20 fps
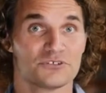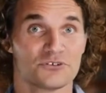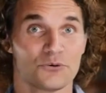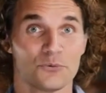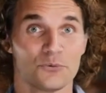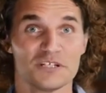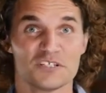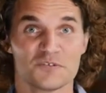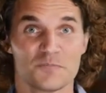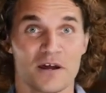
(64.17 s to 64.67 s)
So
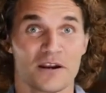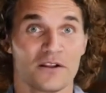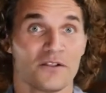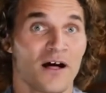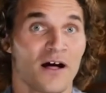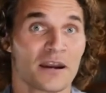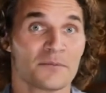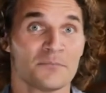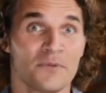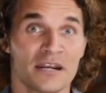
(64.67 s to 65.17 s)
we spent a
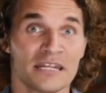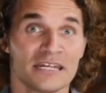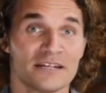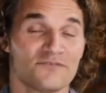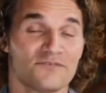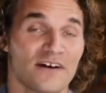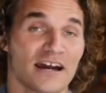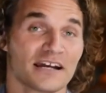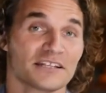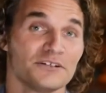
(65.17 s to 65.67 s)
lot of money. In
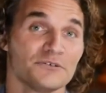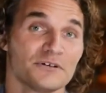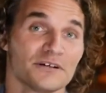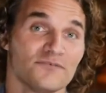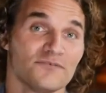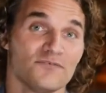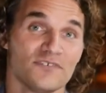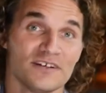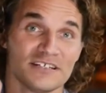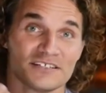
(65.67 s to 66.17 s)
fact, you can
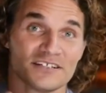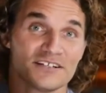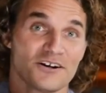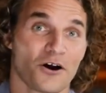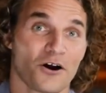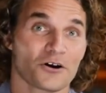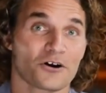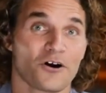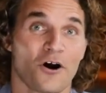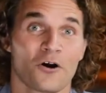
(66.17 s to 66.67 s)
visit
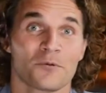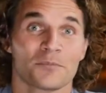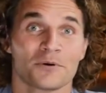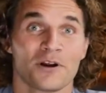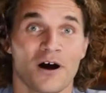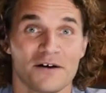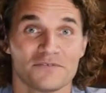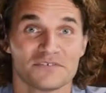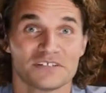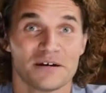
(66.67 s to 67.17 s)
our carbon
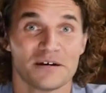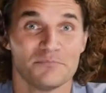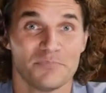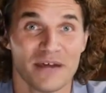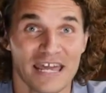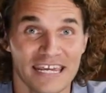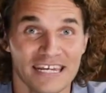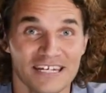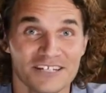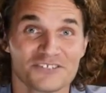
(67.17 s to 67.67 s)
offset
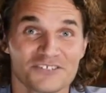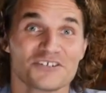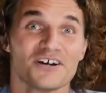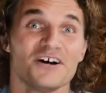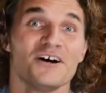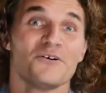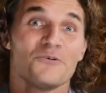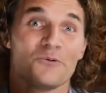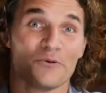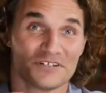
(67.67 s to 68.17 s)
page,
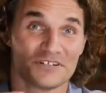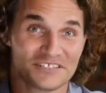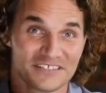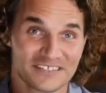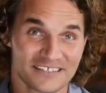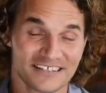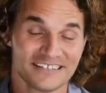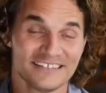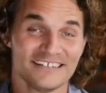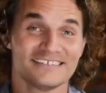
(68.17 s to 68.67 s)
which
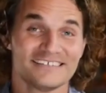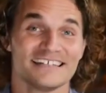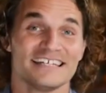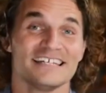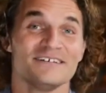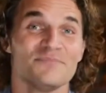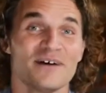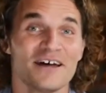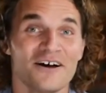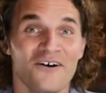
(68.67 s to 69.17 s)
is in this
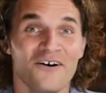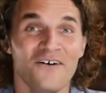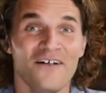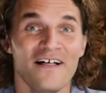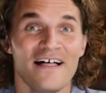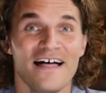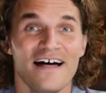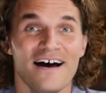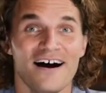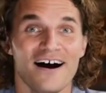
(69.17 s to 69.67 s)
email
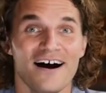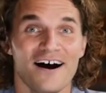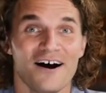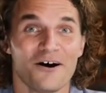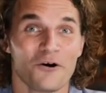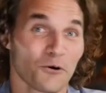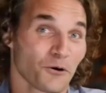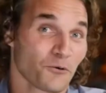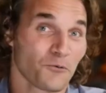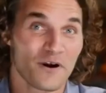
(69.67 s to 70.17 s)

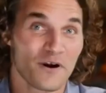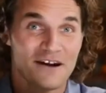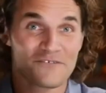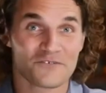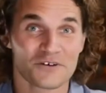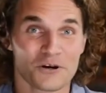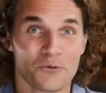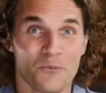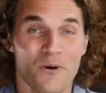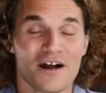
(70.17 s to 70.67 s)
or
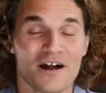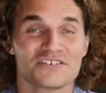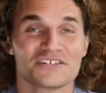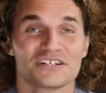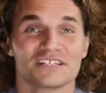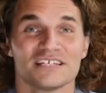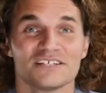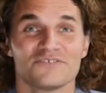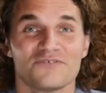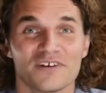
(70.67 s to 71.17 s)
wherever you're
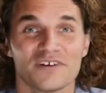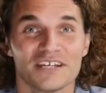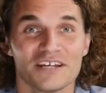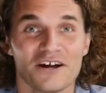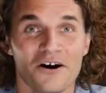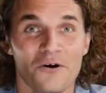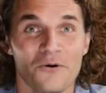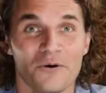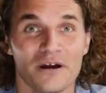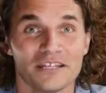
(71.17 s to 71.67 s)
watching this
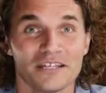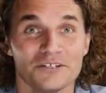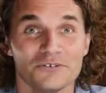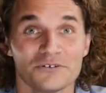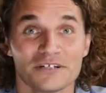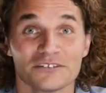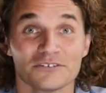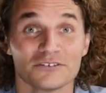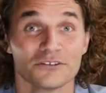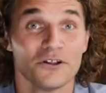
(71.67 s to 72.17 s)
video, and you
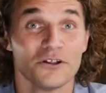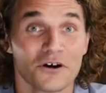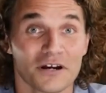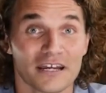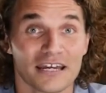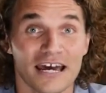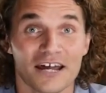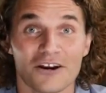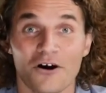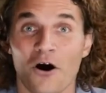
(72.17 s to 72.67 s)
can
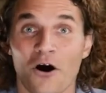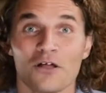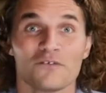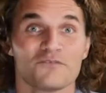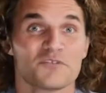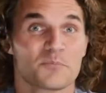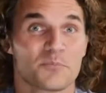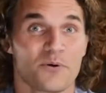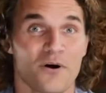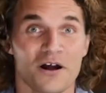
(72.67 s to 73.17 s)
look at all
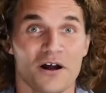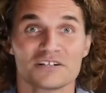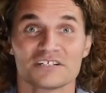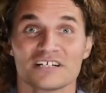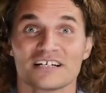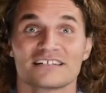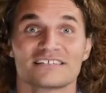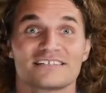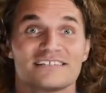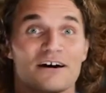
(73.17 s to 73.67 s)
of the
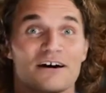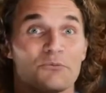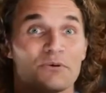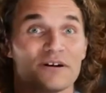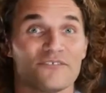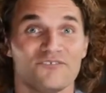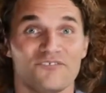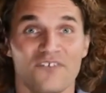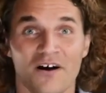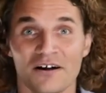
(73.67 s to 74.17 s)
projects that we
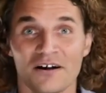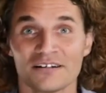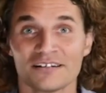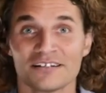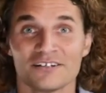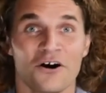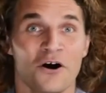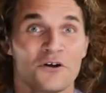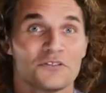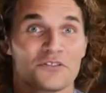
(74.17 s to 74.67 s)
fund
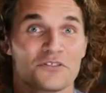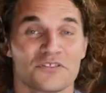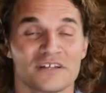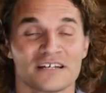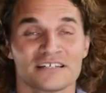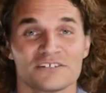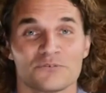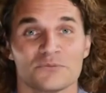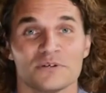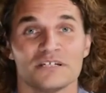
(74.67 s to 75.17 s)
and all the
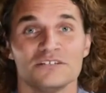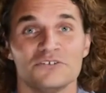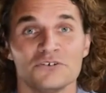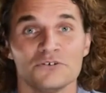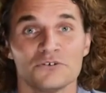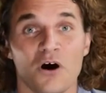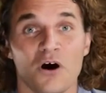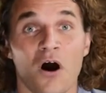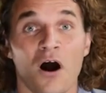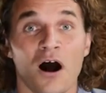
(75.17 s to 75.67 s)
things that we
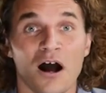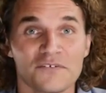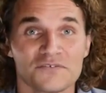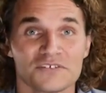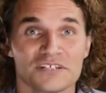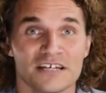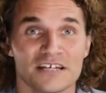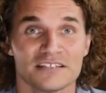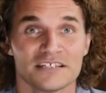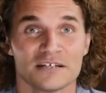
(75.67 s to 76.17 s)
do to
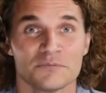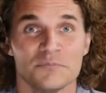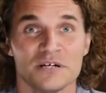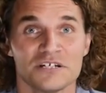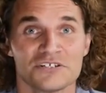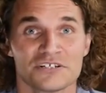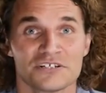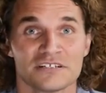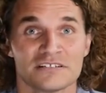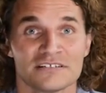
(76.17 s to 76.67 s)
offset the
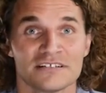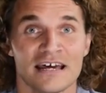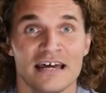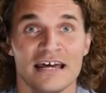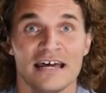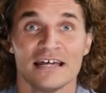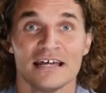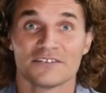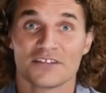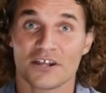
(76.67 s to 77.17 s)
emissions
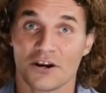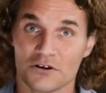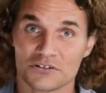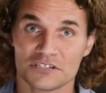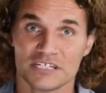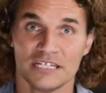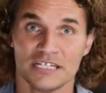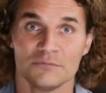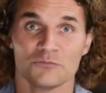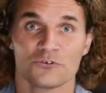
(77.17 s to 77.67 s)
that our
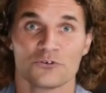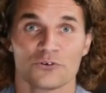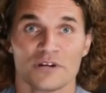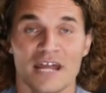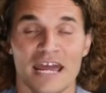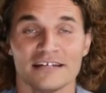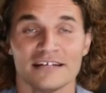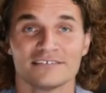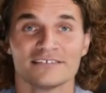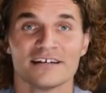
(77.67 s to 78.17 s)
team
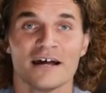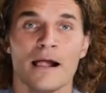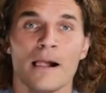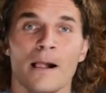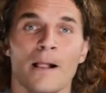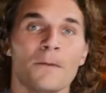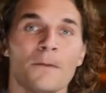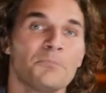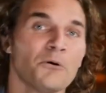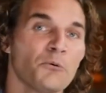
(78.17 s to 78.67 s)
creates.
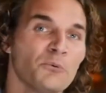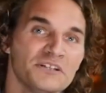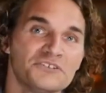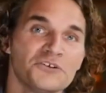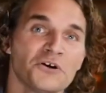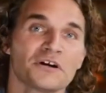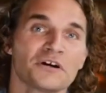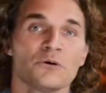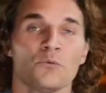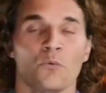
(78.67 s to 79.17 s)
But we
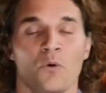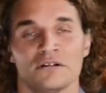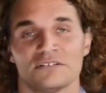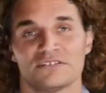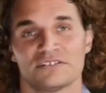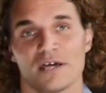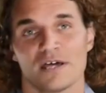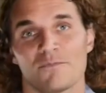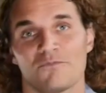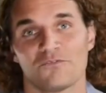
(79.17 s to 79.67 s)
took it one
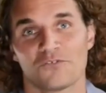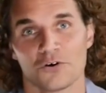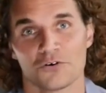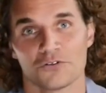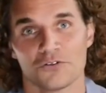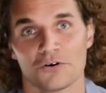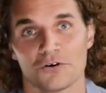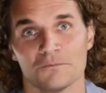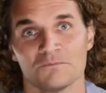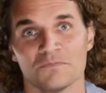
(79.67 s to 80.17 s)
step
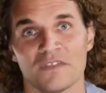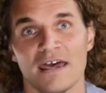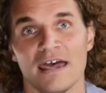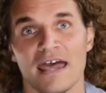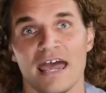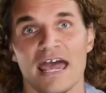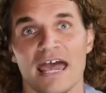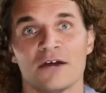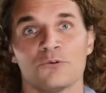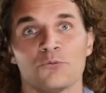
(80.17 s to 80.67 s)
further.
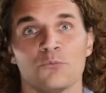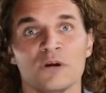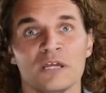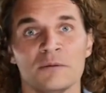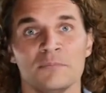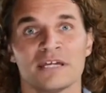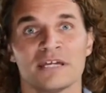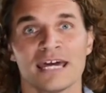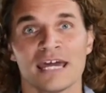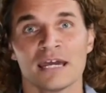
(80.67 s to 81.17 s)
And we
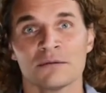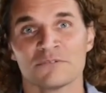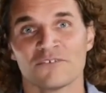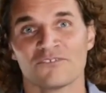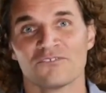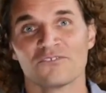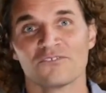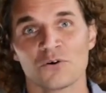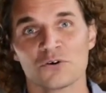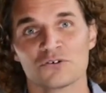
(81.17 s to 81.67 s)
became the
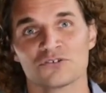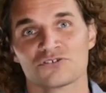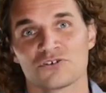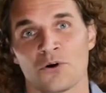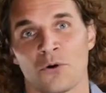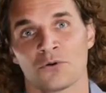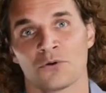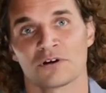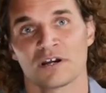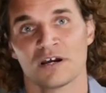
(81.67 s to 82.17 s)
first
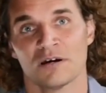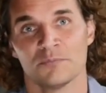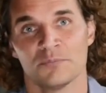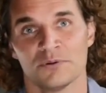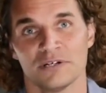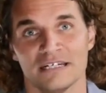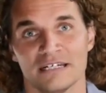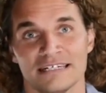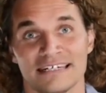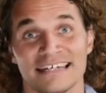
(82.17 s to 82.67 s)
solar
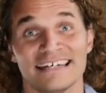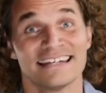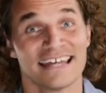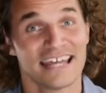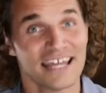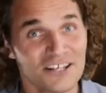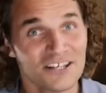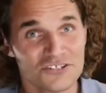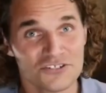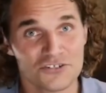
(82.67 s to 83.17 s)
company in
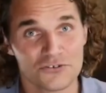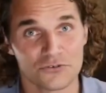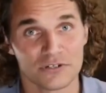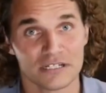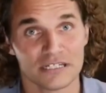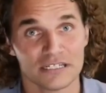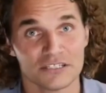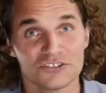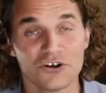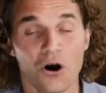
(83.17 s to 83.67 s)

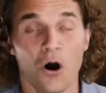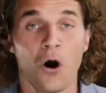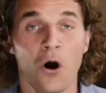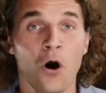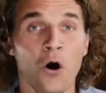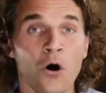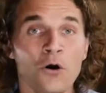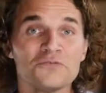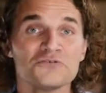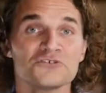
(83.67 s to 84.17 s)
history to
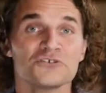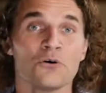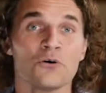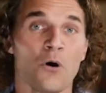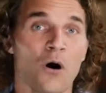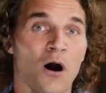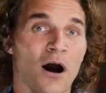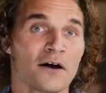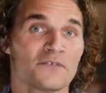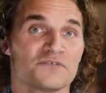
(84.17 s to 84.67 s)
also
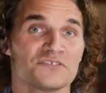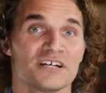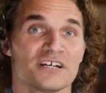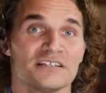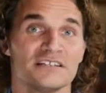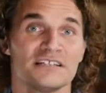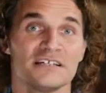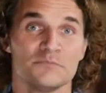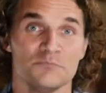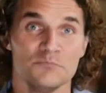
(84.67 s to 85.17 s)

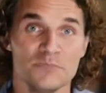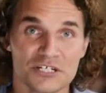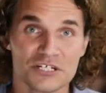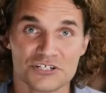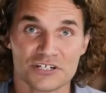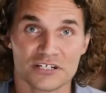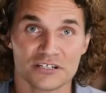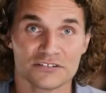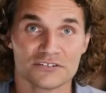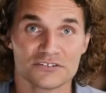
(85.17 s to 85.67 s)
offset the
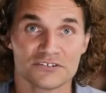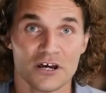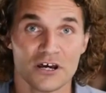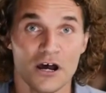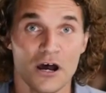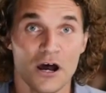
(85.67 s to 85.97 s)
emissions